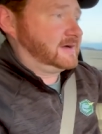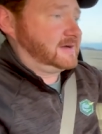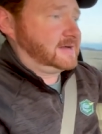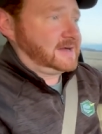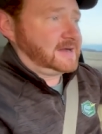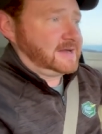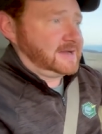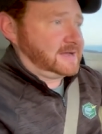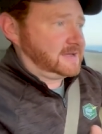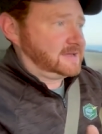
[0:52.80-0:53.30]

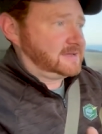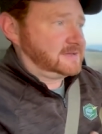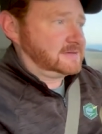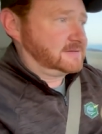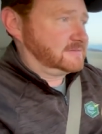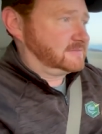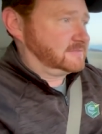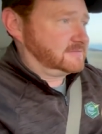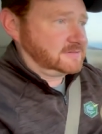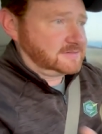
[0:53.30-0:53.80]
I
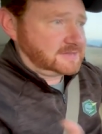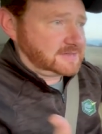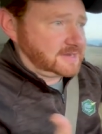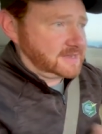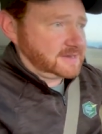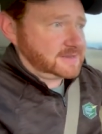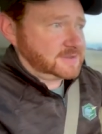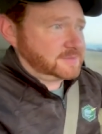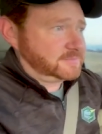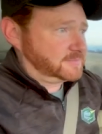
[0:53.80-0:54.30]

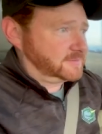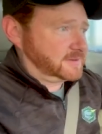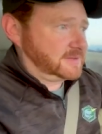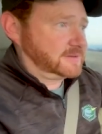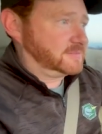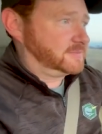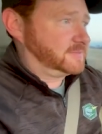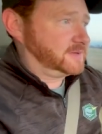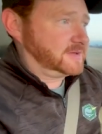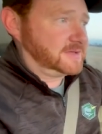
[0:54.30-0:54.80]
got up
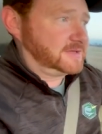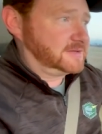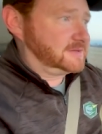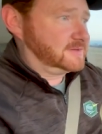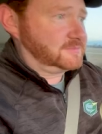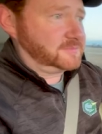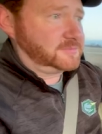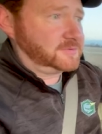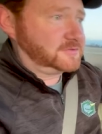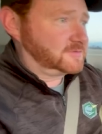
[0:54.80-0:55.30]
out of bed
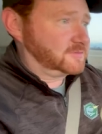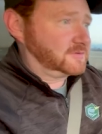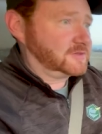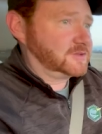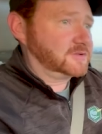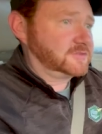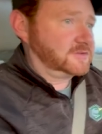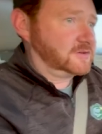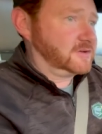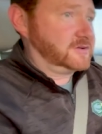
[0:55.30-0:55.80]
and put some
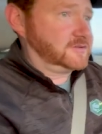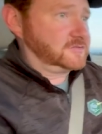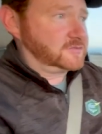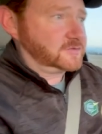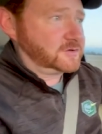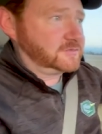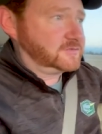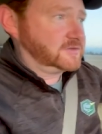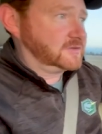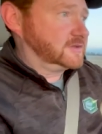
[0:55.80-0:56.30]
clothes on and
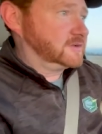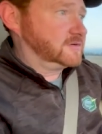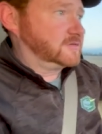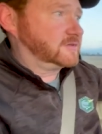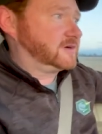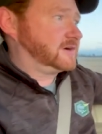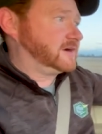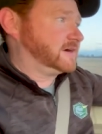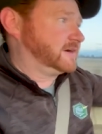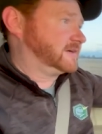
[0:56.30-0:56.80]
drove to Little
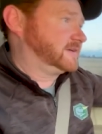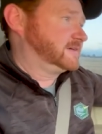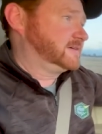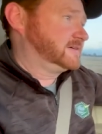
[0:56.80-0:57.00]
Rock